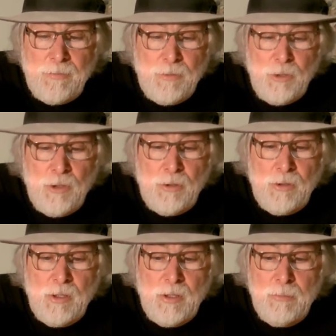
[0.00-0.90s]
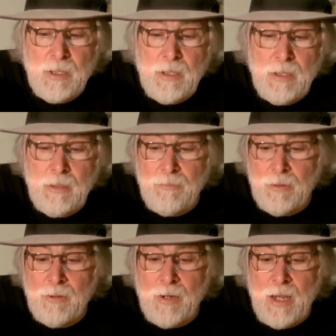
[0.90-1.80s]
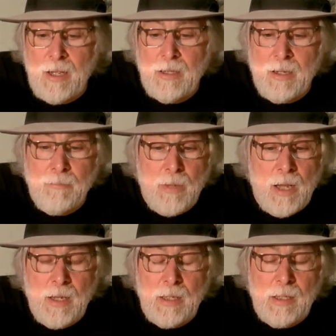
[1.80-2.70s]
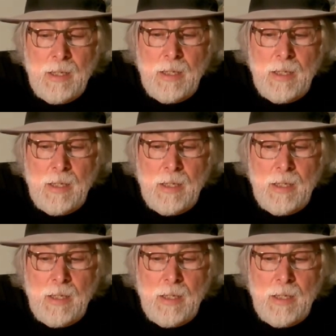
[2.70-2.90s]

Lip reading: you're going to be further ahead than buying